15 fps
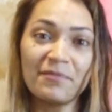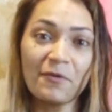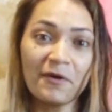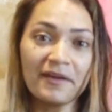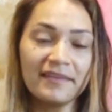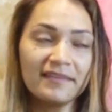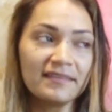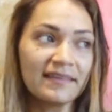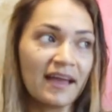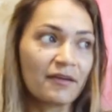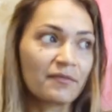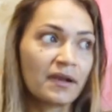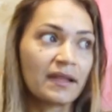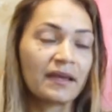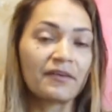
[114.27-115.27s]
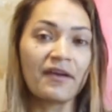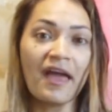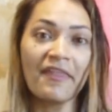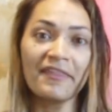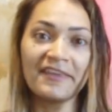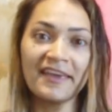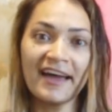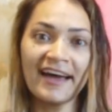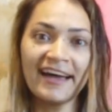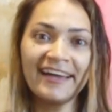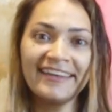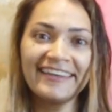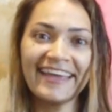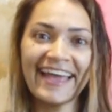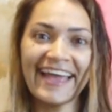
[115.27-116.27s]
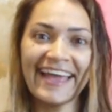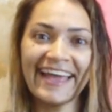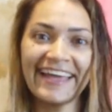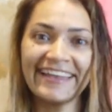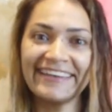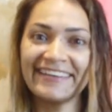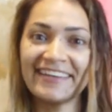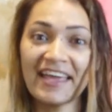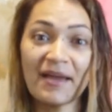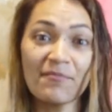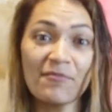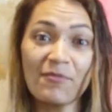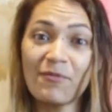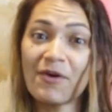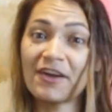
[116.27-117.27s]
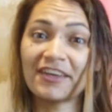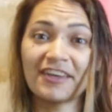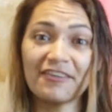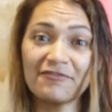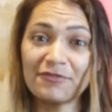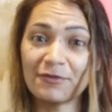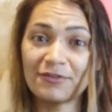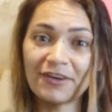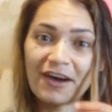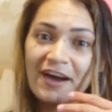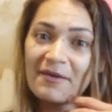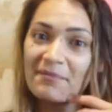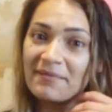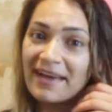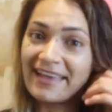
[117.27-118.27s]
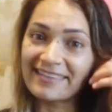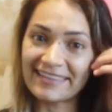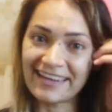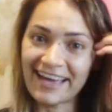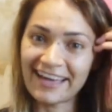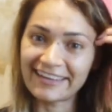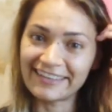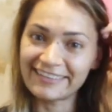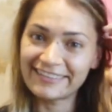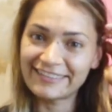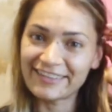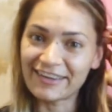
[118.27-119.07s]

boys now running around the yard and am working full-time as an artist.